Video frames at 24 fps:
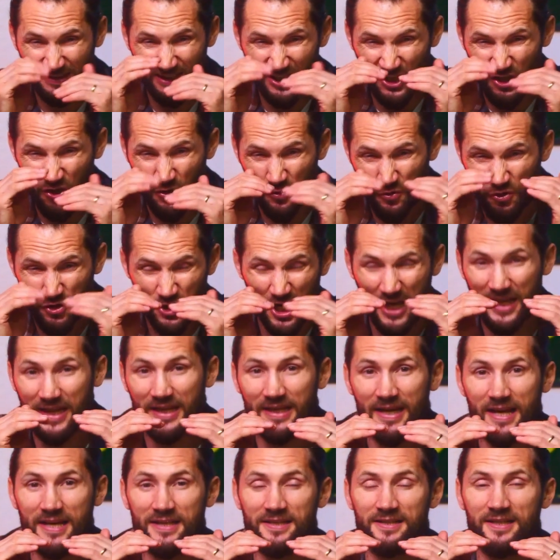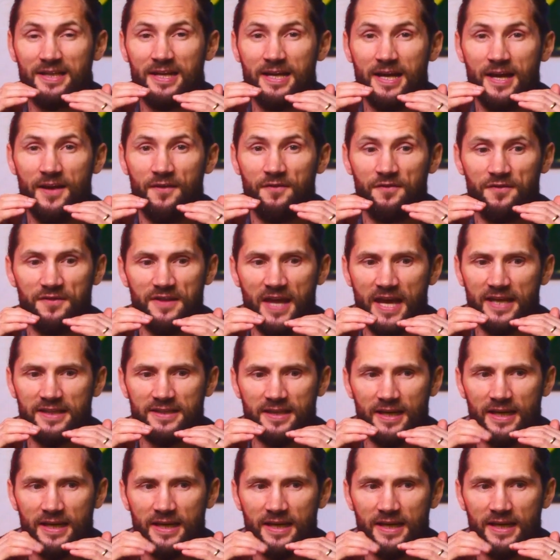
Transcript: you know, shakiness that